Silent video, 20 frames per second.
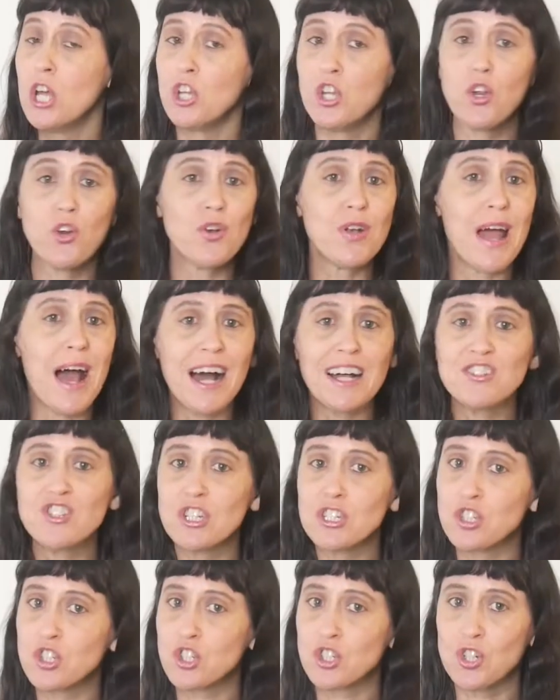you're not
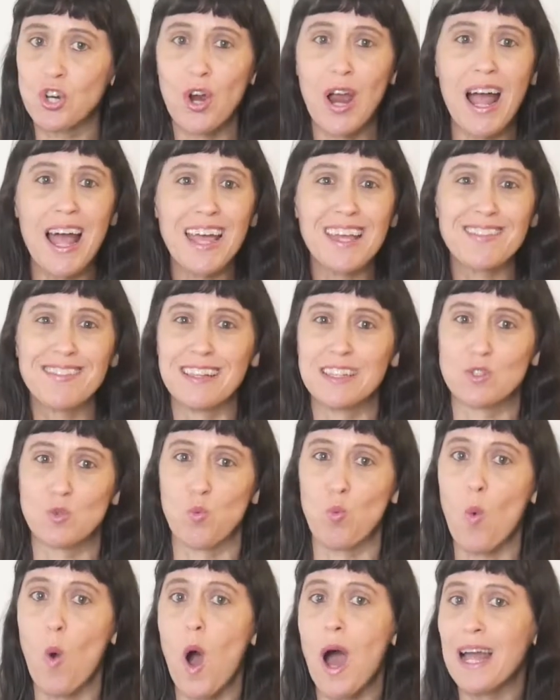just trying this
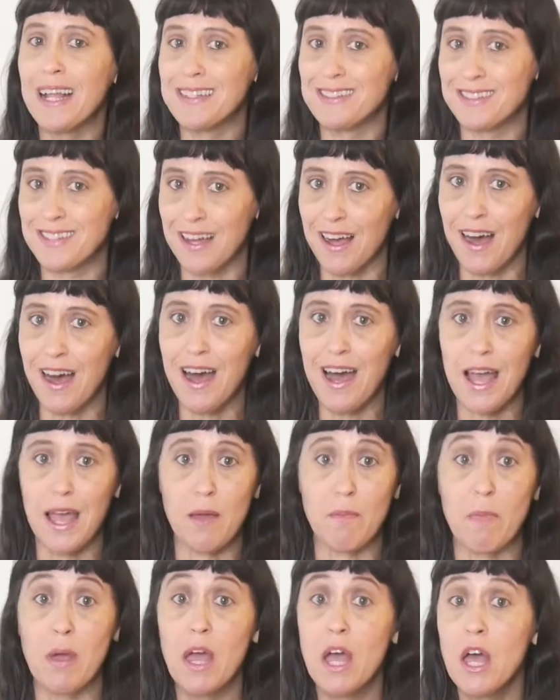one
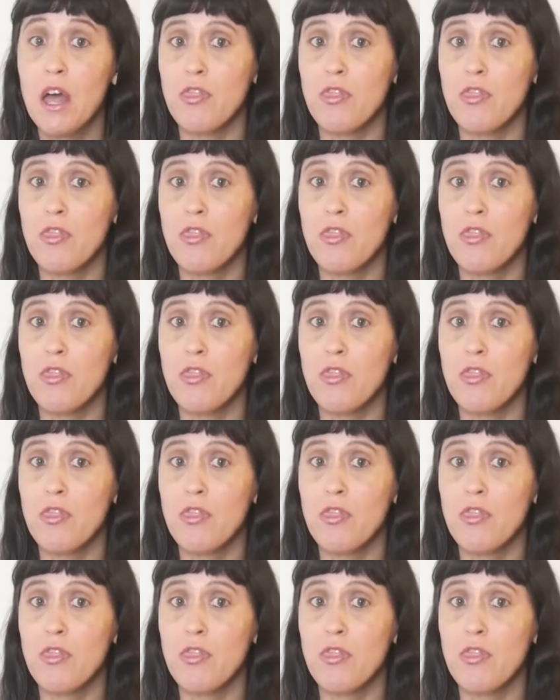time.